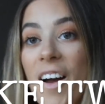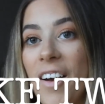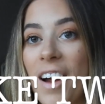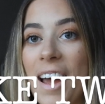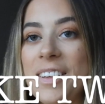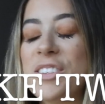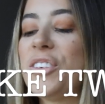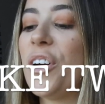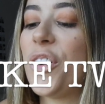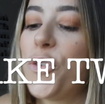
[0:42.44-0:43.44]
Alright,
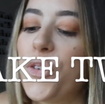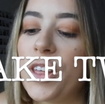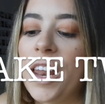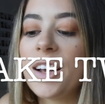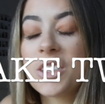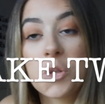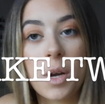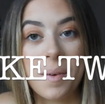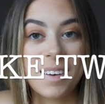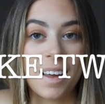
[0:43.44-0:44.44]
so for the next
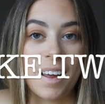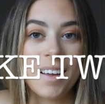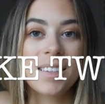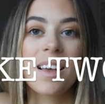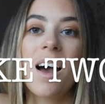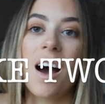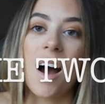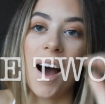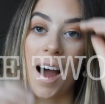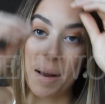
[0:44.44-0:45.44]
twenty-one days,
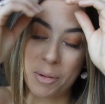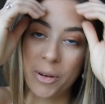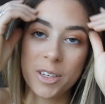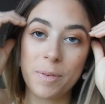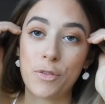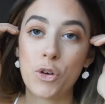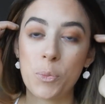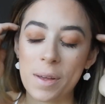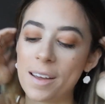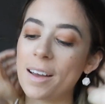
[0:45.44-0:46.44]
I'm going to be
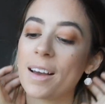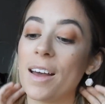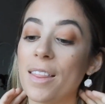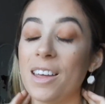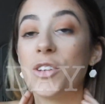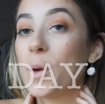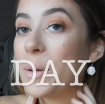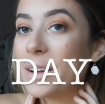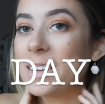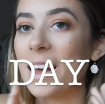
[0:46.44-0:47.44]
filming the
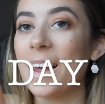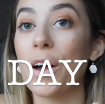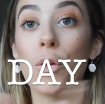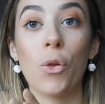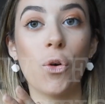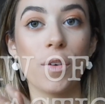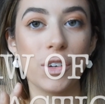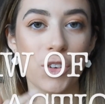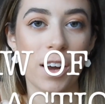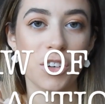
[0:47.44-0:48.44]
twenty-one day Law
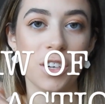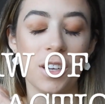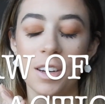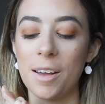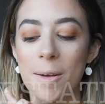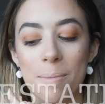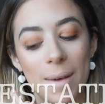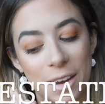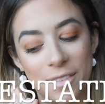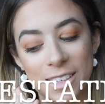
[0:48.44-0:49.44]
of Attraction
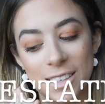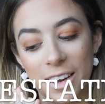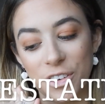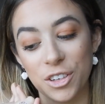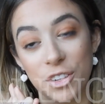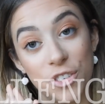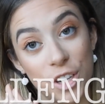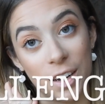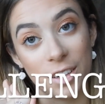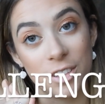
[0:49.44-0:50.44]
Manifestation
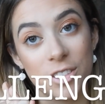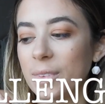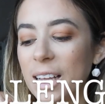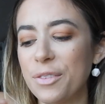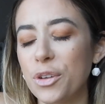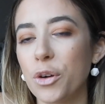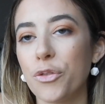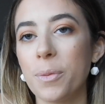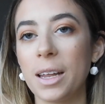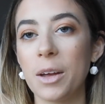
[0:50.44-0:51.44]
Challenge. If you're not
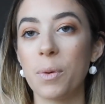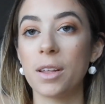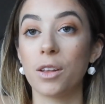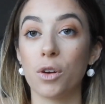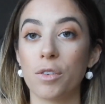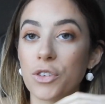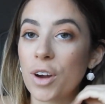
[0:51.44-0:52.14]
familiar with the Law of